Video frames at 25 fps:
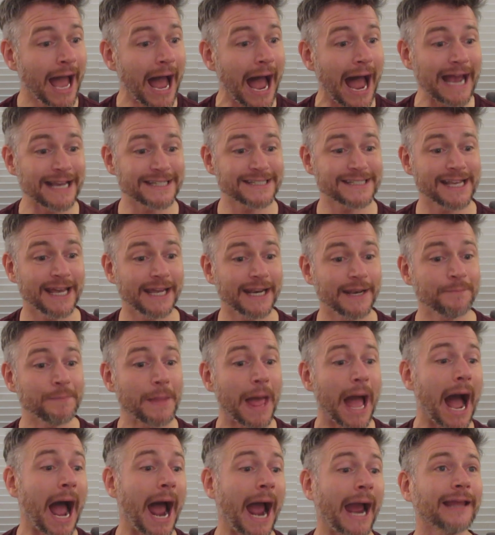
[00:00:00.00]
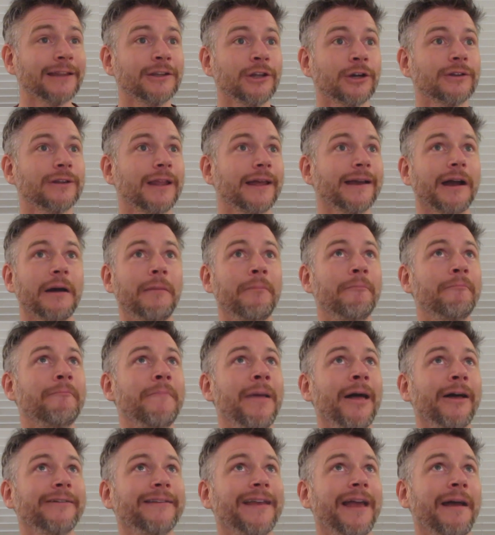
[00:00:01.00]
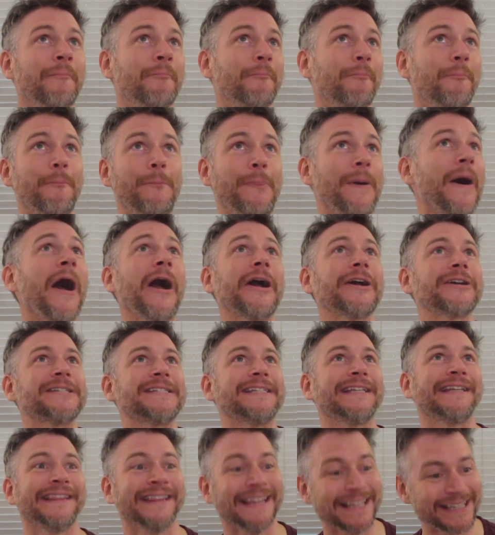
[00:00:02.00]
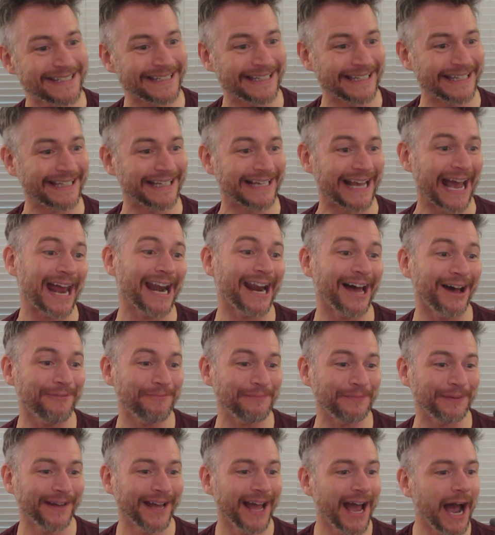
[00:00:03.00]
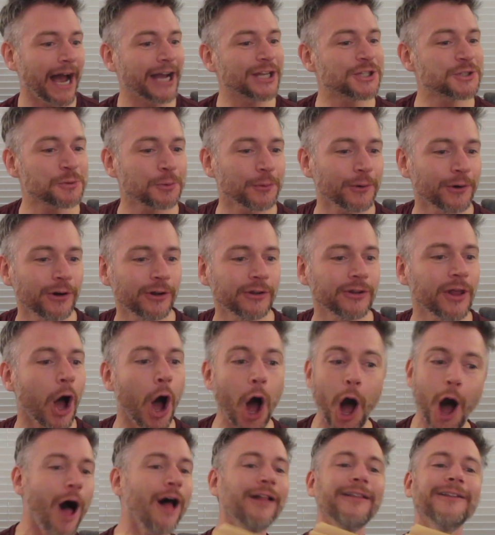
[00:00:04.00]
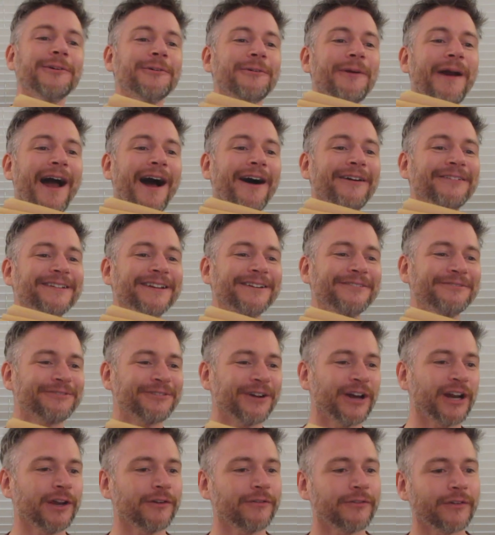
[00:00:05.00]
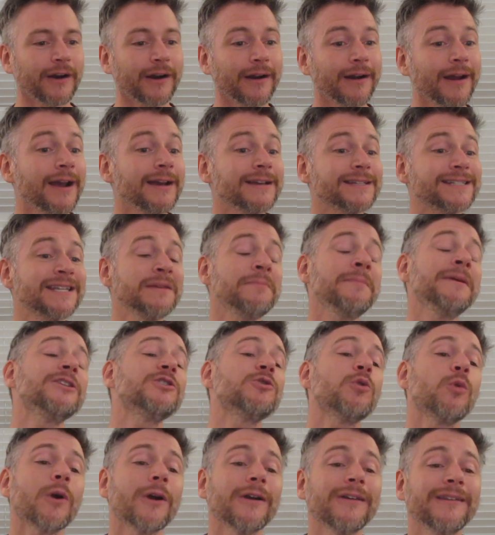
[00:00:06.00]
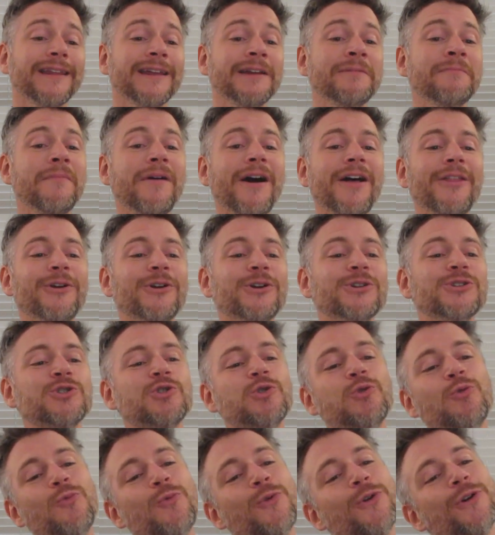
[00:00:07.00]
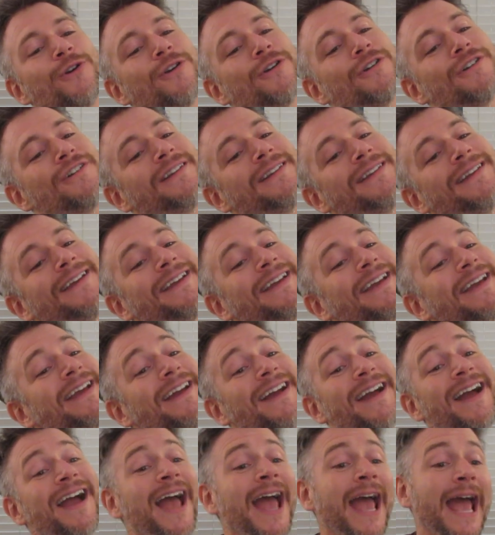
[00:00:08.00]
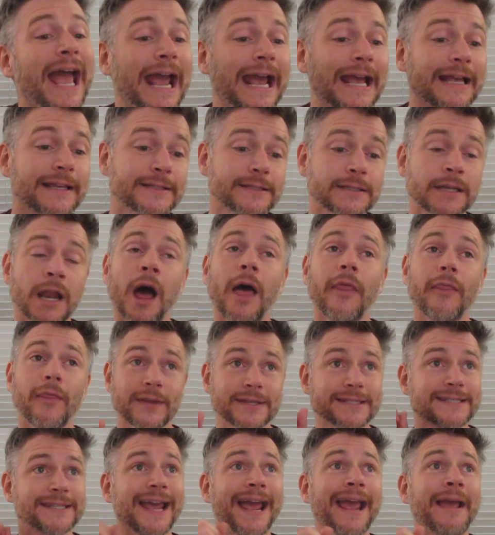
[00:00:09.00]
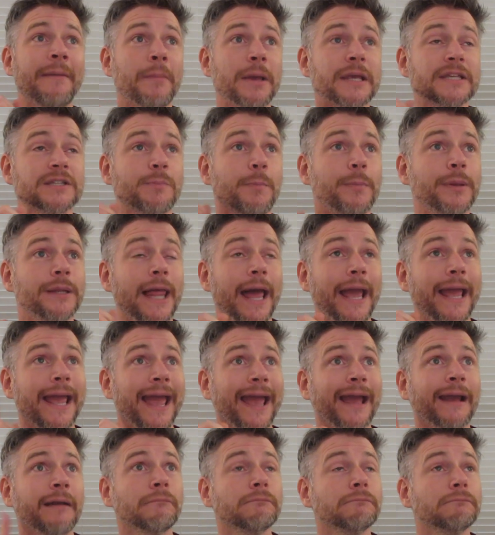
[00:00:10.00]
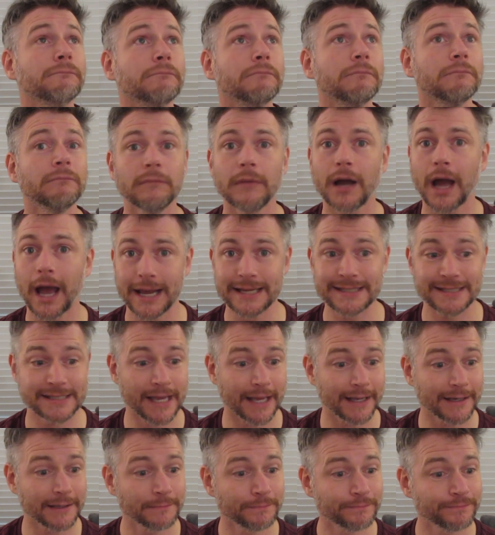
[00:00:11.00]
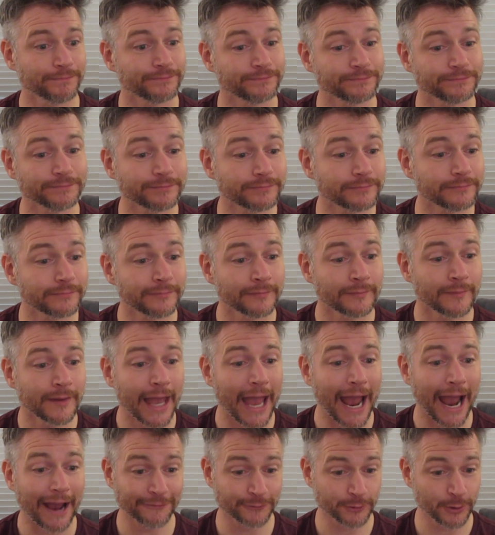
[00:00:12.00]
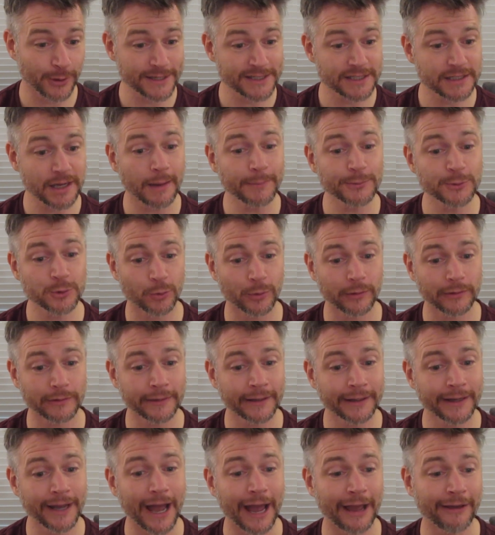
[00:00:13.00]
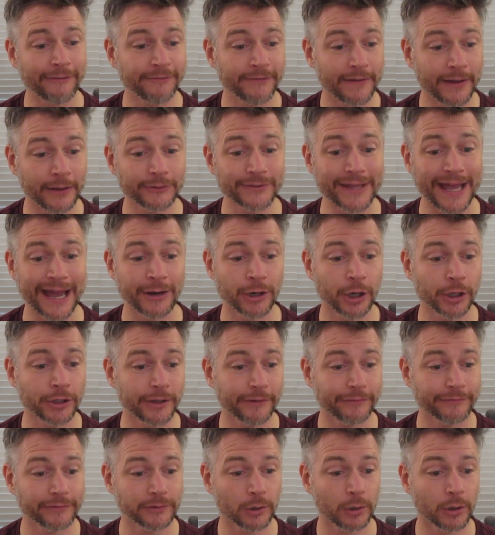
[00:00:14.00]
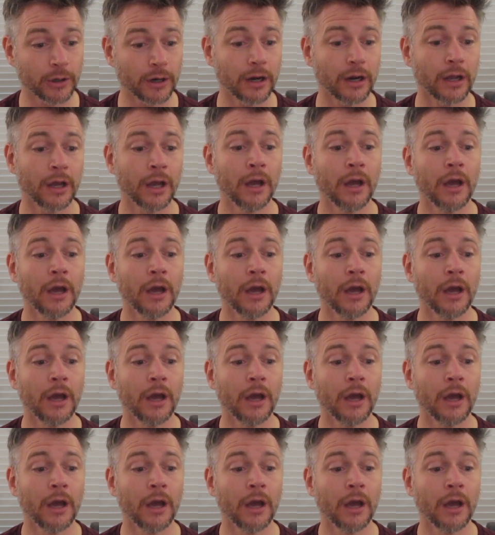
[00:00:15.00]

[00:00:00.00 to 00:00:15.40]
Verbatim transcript: I said, I look like a million bucks in this getup. I twirled all around in front of her. See me twirling, Mother? Twirling is not the same as playing. I said. After I stopped twirling, I fell down on the floor.